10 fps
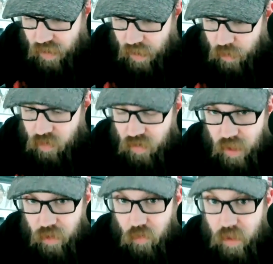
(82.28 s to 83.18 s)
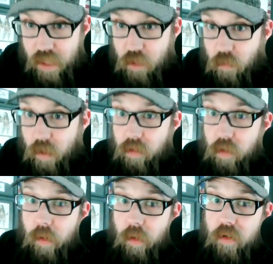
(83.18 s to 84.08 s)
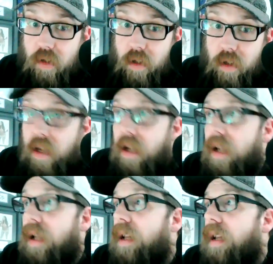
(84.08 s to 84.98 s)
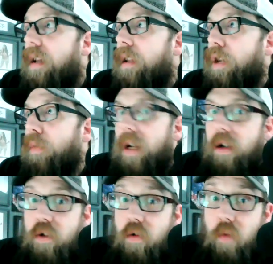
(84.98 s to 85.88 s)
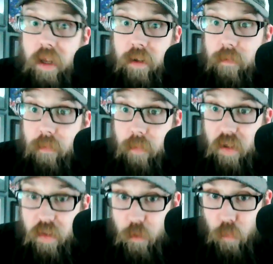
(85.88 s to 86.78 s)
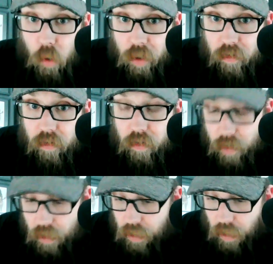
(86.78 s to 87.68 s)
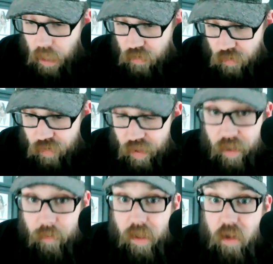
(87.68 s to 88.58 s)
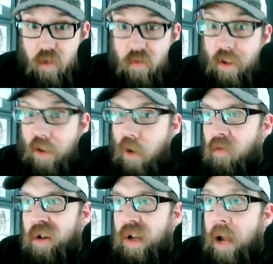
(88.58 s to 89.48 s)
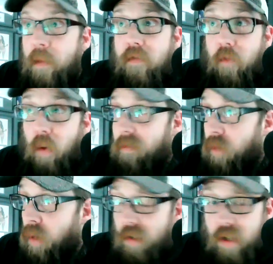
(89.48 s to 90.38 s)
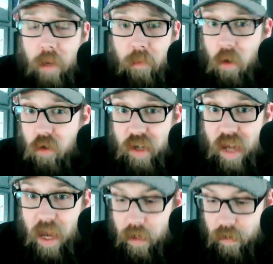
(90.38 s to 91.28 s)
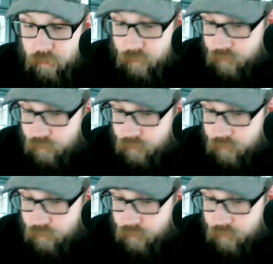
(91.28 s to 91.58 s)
stages in a race. We all know he goes on, went on to win by this point. He got the thing because we overtime, won for overtime, Larson had it.